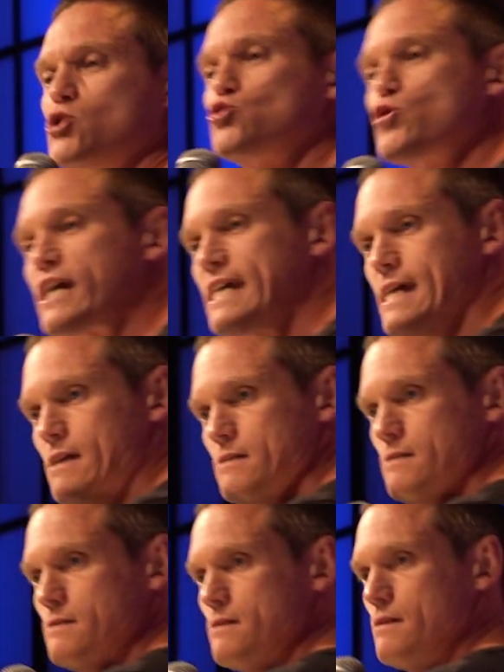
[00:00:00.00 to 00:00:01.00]
it's tricky.
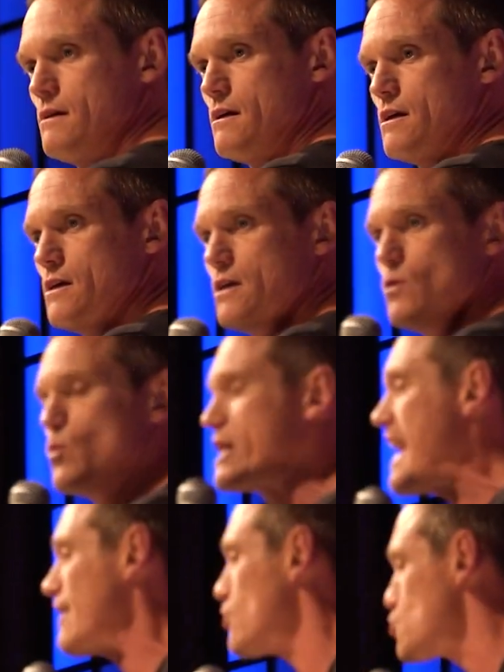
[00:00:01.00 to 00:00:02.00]

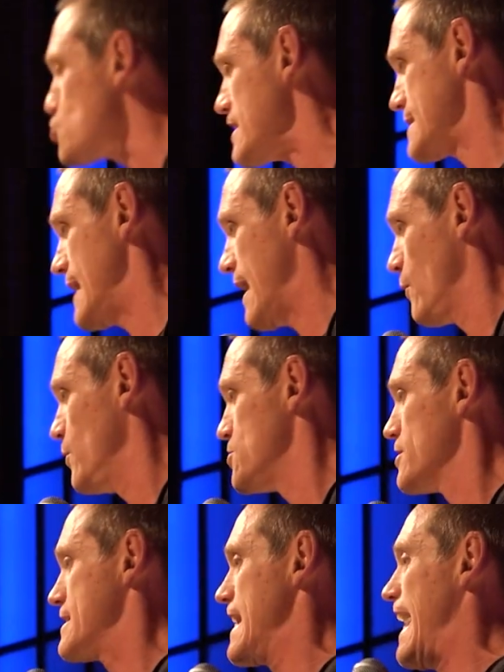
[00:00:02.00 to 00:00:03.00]
We cannot trust
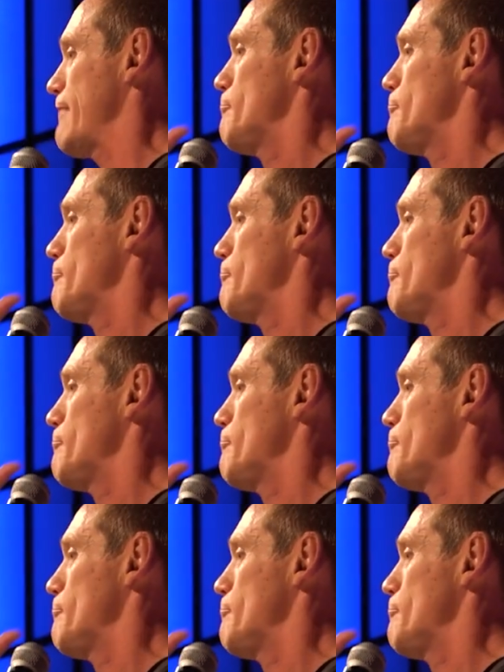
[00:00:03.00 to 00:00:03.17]
language. It's